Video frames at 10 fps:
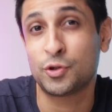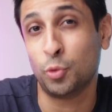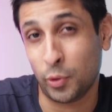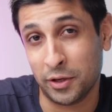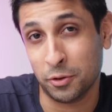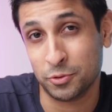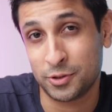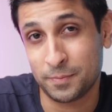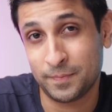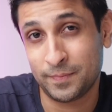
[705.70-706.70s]
to
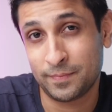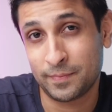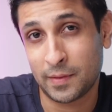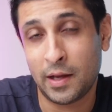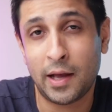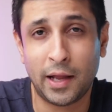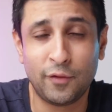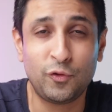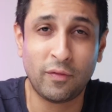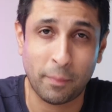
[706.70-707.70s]
Windows. And
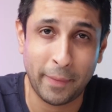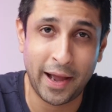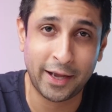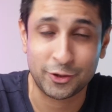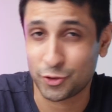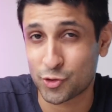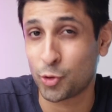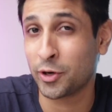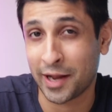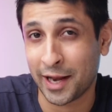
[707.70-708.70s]
if you have a Mac, you're
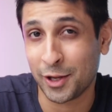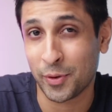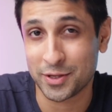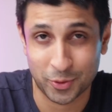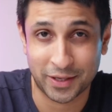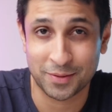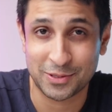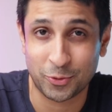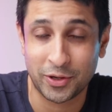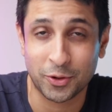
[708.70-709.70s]
sorted anyways when it comes
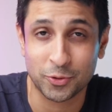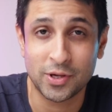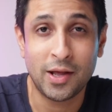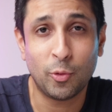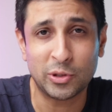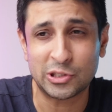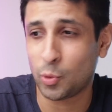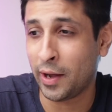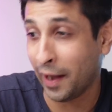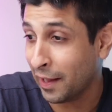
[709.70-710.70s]
to Windows, which is
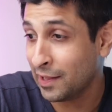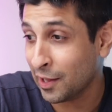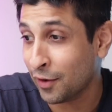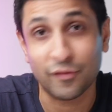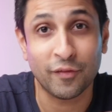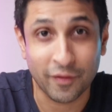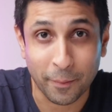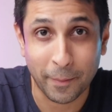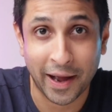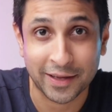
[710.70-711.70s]
why I love
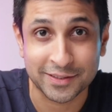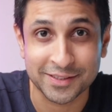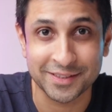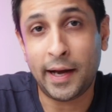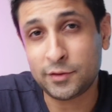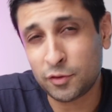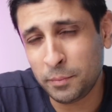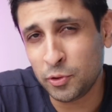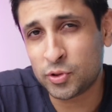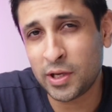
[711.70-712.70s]
Macs. As for
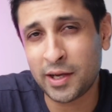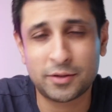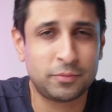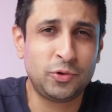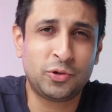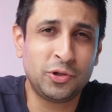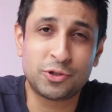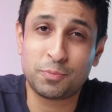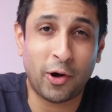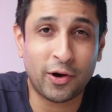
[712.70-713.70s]
music, you can
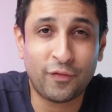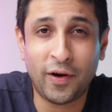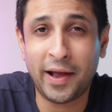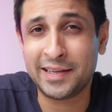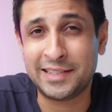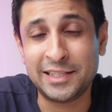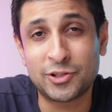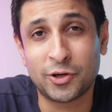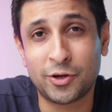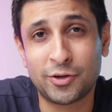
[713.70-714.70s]
use Spotify,
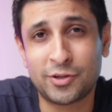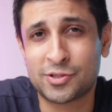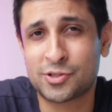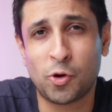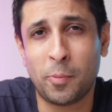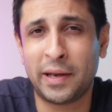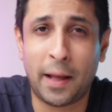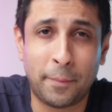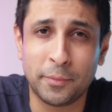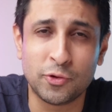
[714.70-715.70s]
Deezer, there's so many,
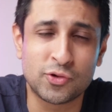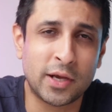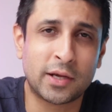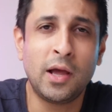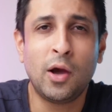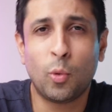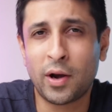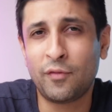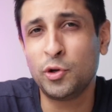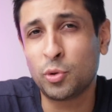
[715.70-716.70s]
Apple Music,
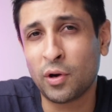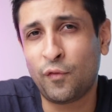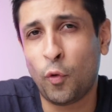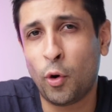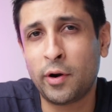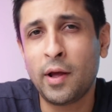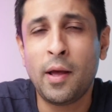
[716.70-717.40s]
whatever you can afford.